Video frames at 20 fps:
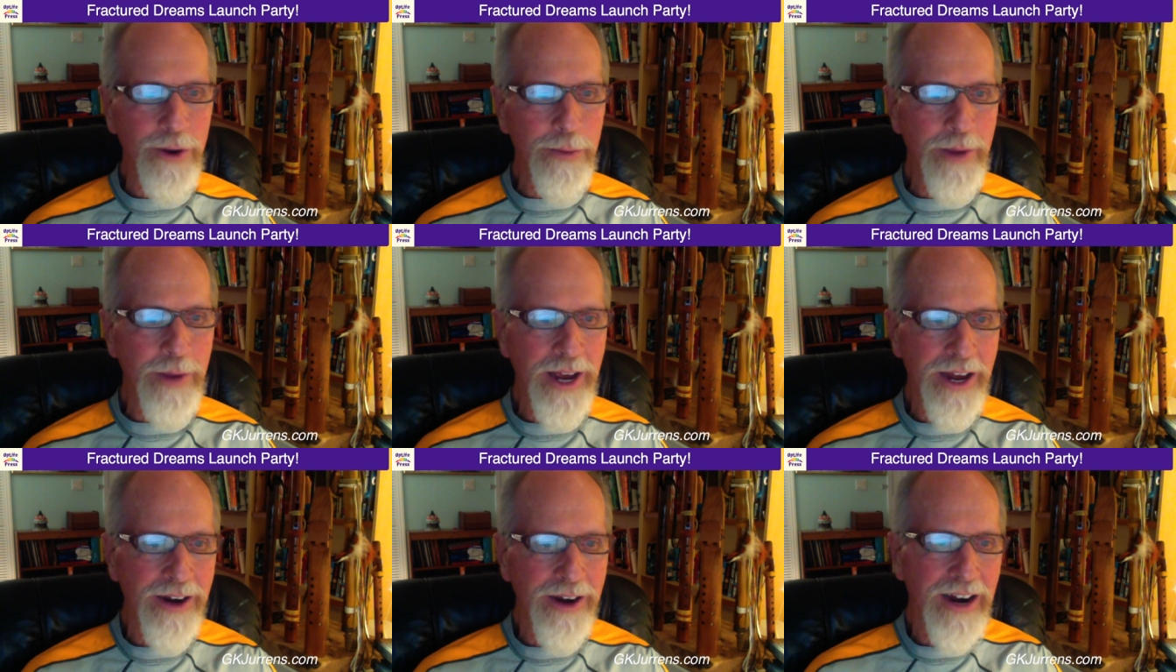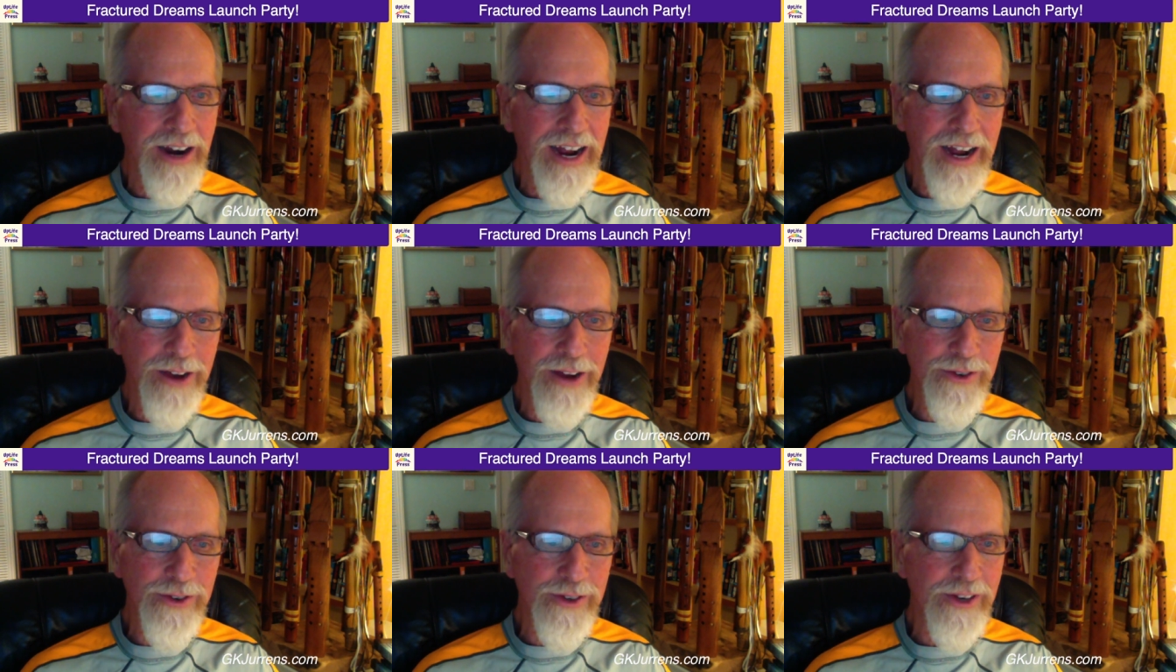no matter
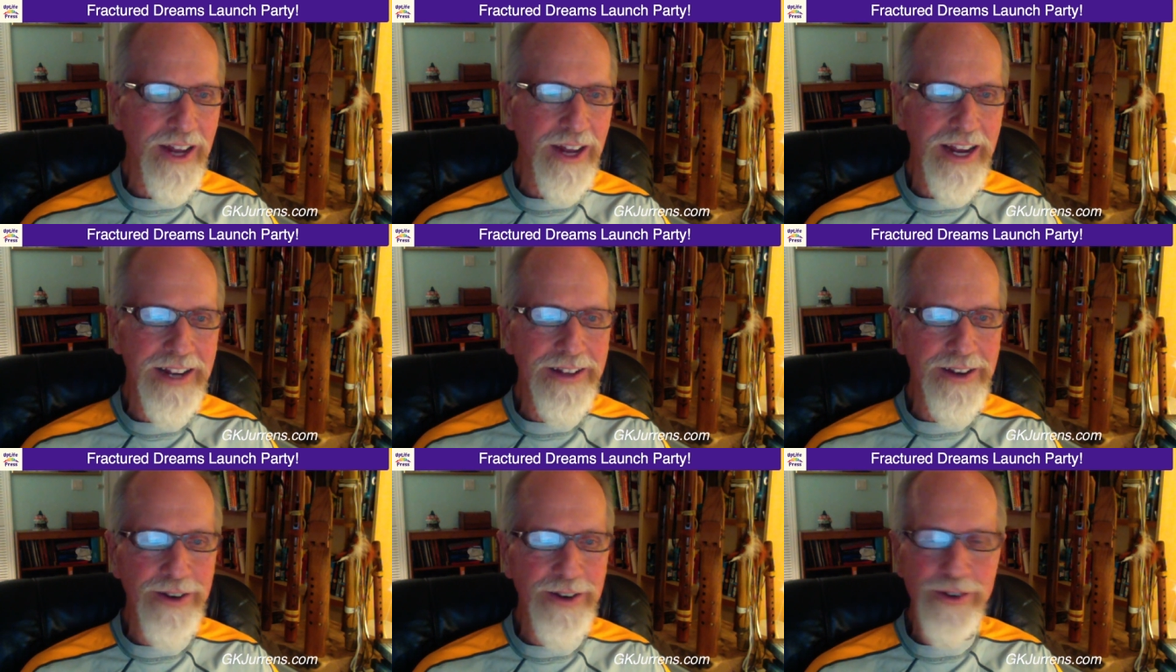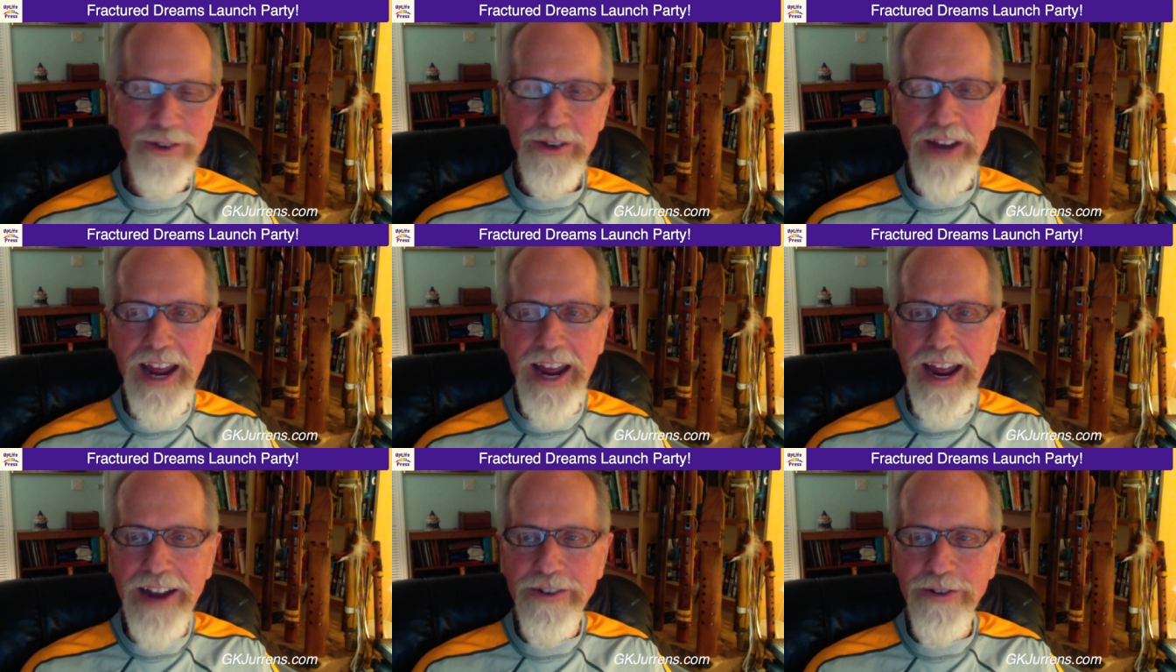how slight their
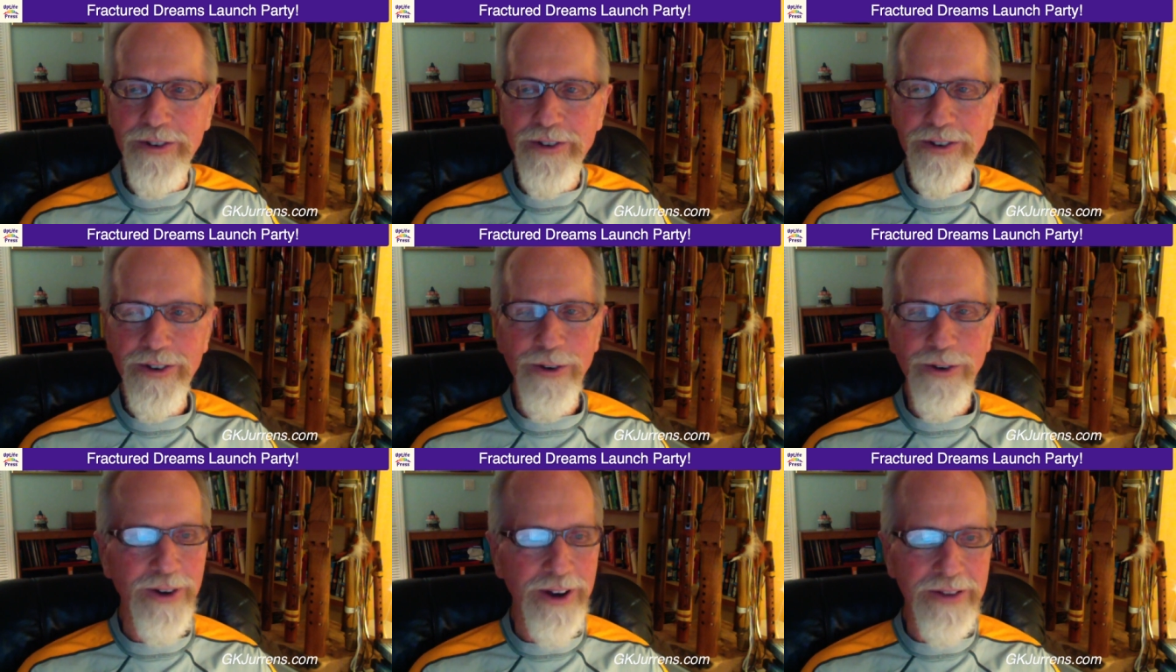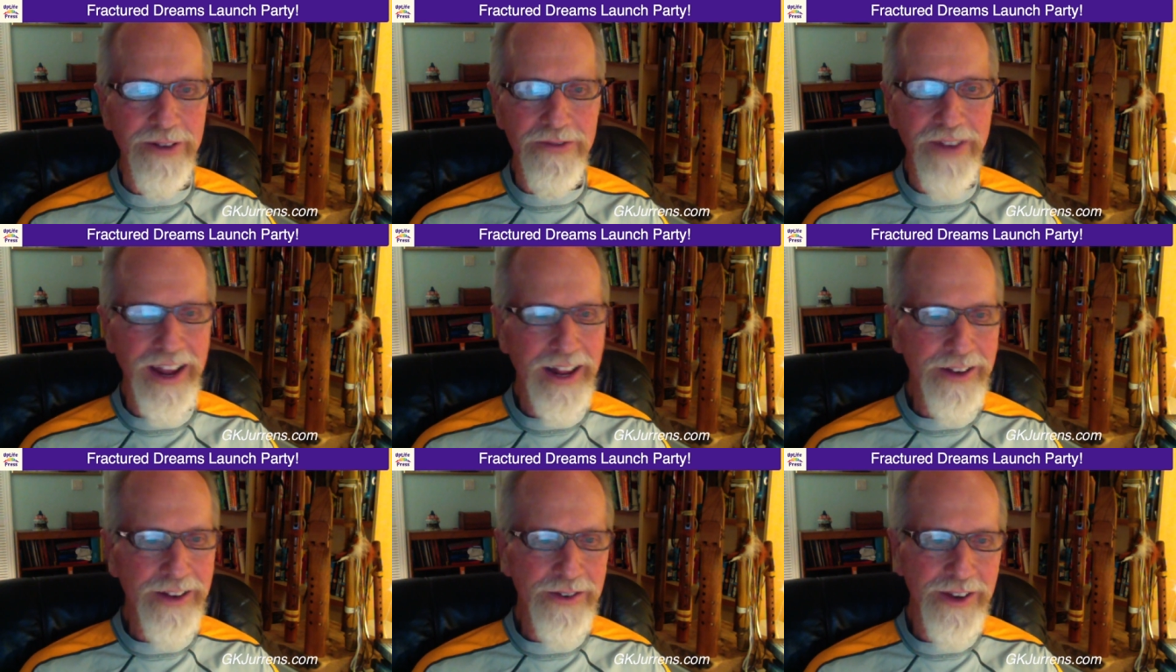stature or
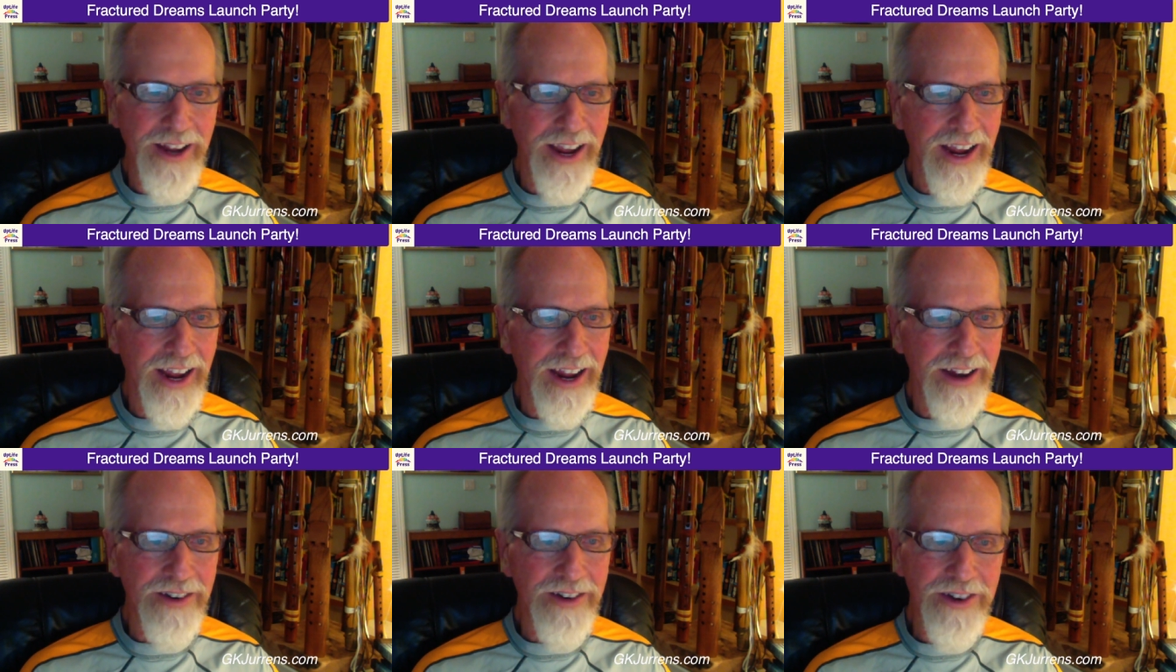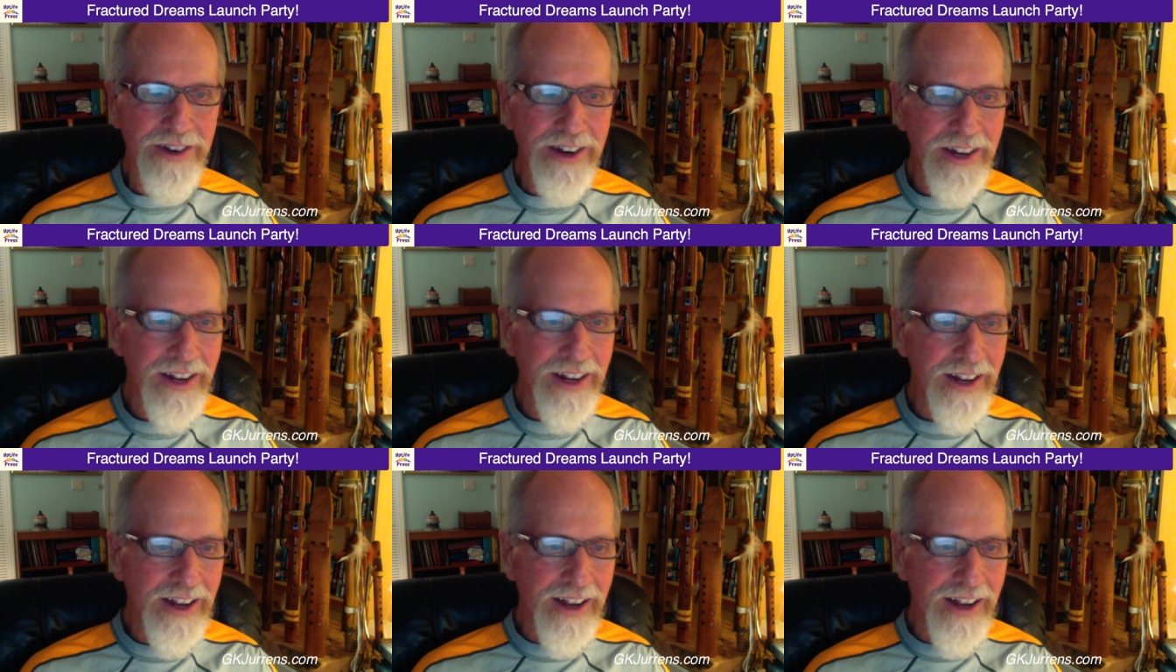advanced age.